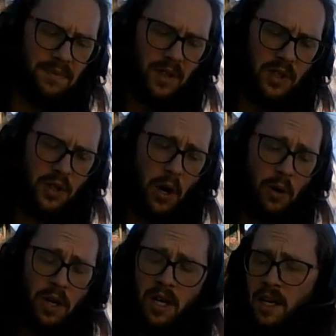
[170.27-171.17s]
So
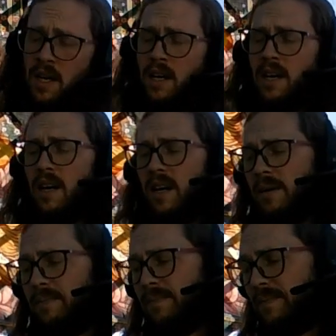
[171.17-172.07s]

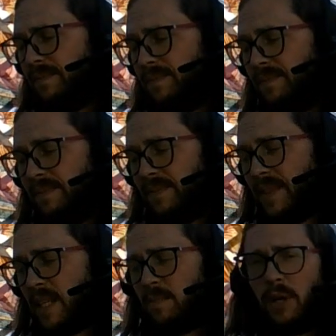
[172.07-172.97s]
um,
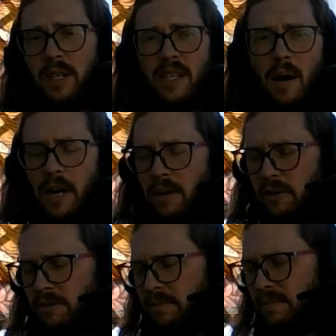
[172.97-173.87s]
this book is not my own,